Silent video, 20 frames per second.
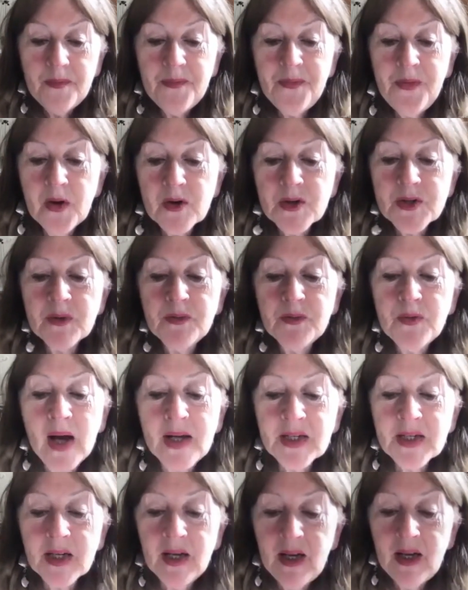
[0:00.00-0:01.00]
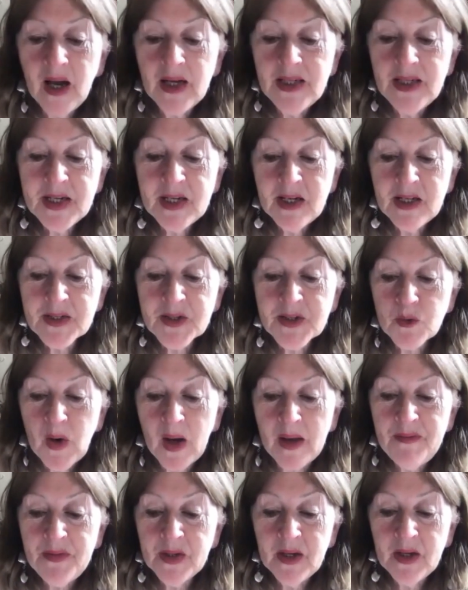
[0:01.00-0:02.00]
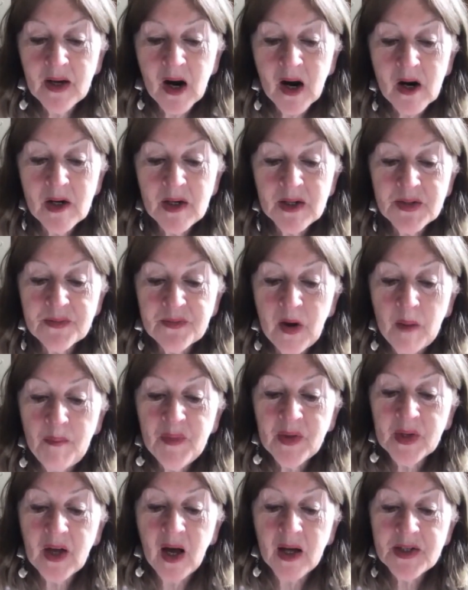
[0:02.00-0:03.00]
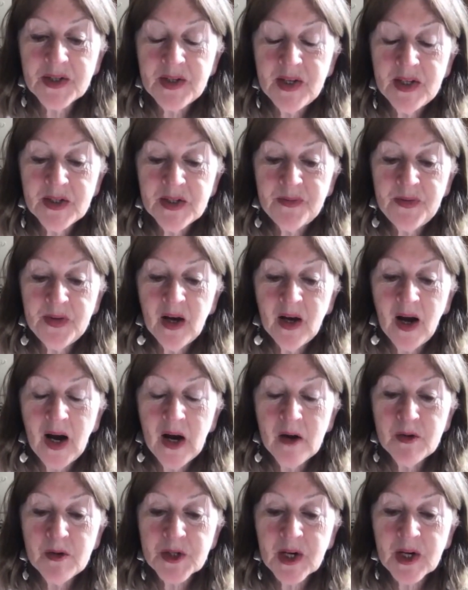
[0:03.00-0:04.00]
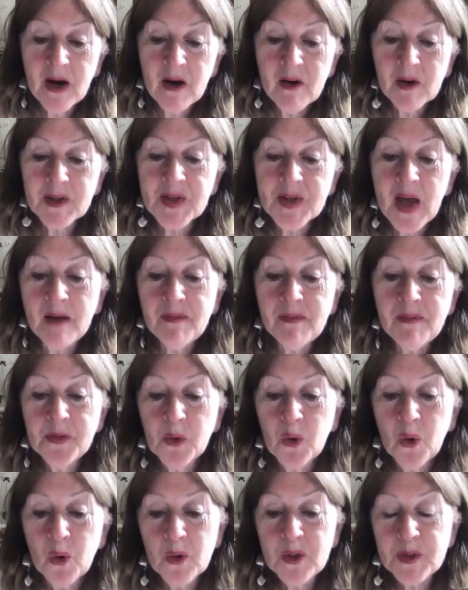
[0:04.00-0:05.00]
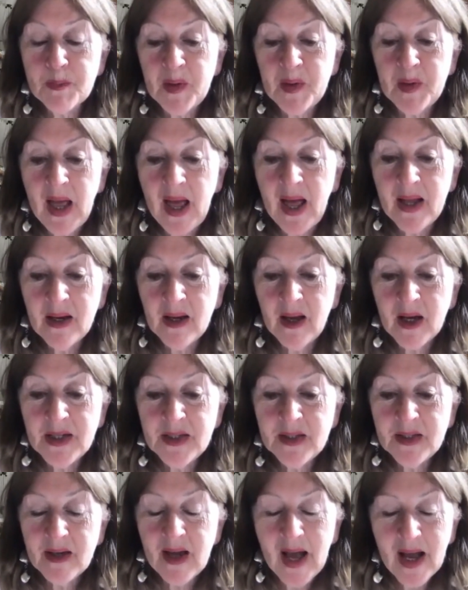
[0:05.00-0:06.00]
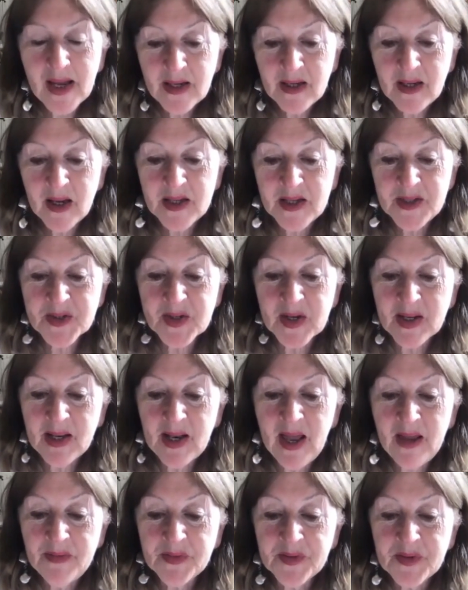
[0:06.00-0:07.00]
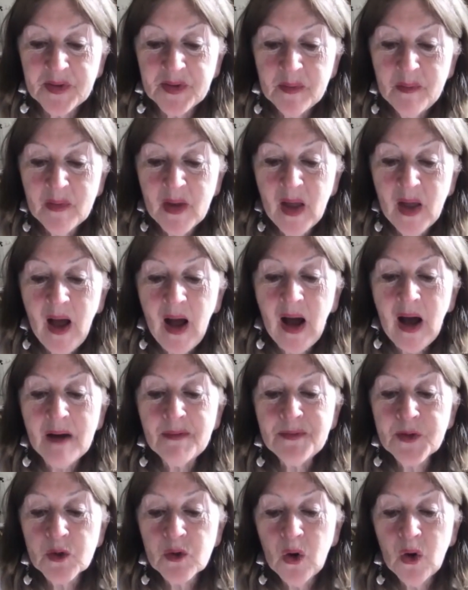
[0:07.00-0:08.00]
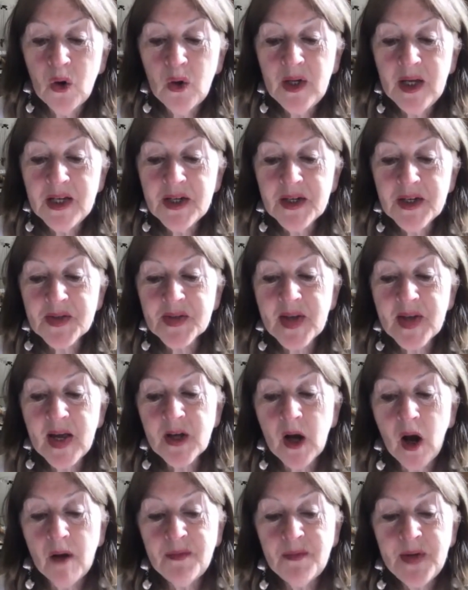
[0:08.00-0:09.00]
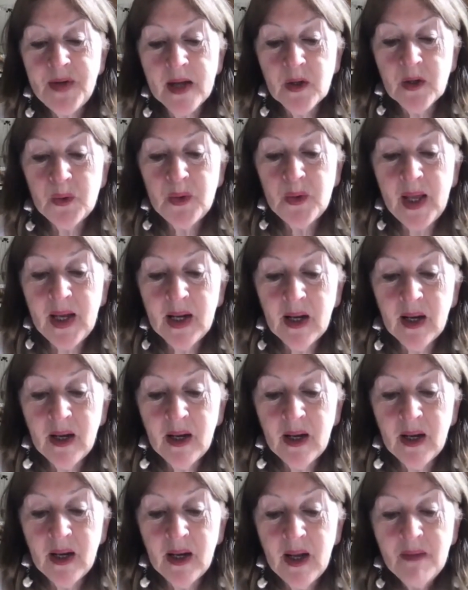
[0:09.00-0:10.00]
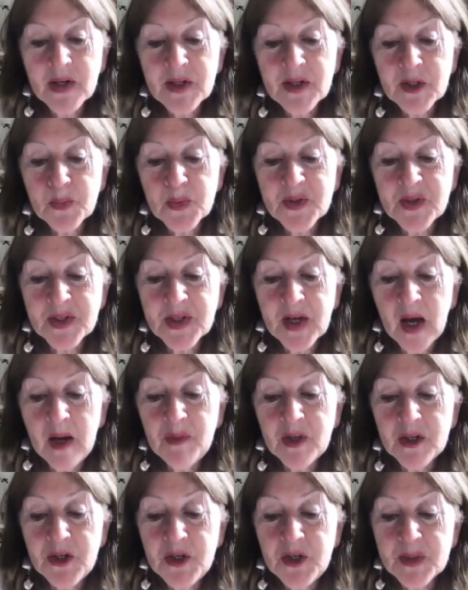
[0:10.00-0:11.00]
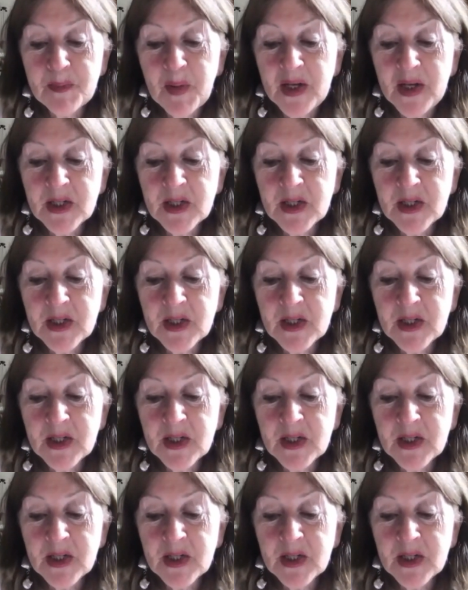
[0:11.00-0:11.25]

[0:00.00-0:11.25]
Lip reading: Fears of radical ideals arriving in Ireland from the continent via Irish clerics have, of course, been analysed at length. After all, it is said of Nan O'Neill that it was the time that she